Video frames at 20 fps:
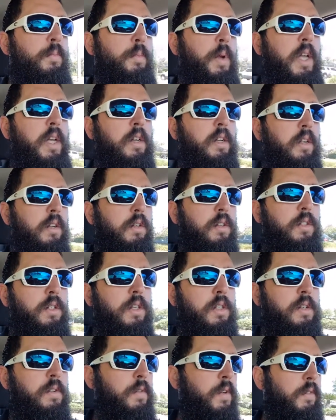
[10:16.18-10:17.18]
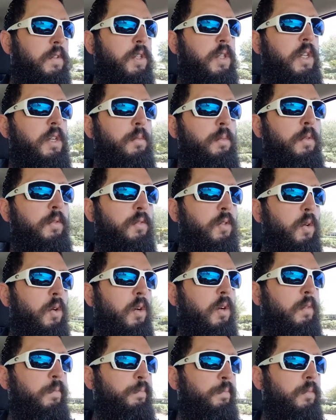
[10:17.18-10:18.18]
paint color is this? I've never seen it
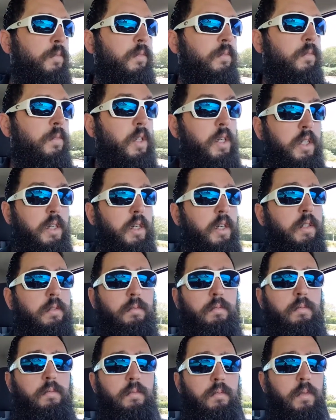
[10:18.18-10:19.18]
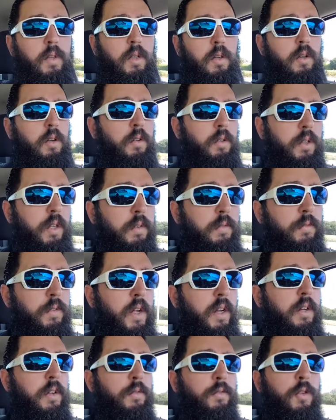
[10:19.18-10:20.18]
before. And I only have
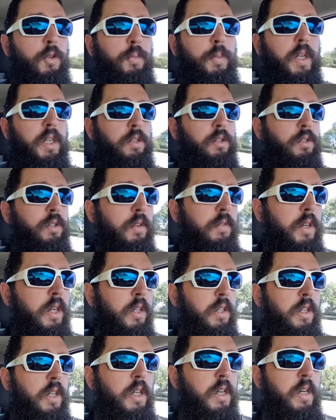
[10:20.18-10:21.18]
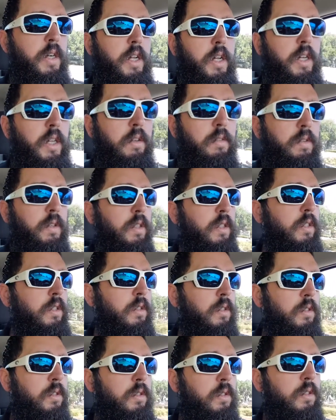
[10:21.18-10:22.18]
found a few pictures of it on the internet even. I
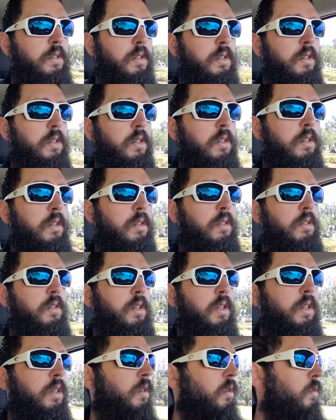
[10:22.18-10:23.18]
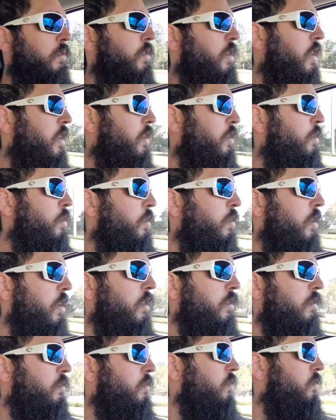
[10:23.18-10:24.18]
don't know, it's kind of cool. I
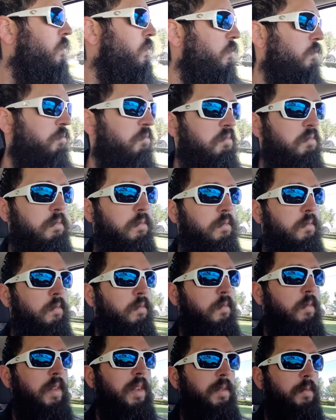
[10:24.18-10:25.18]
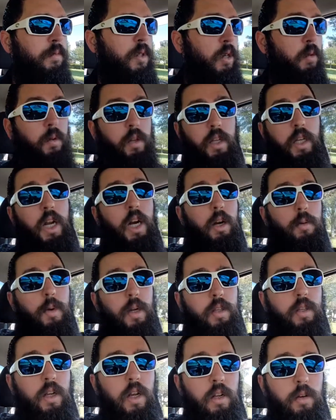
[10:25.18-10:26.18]
didn't really care
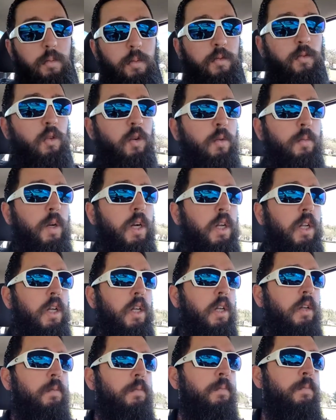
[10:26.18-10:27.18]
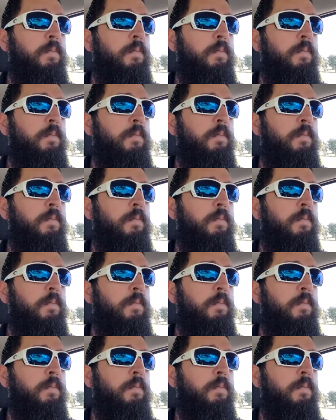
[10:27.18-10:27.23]
about the color before, but I like it.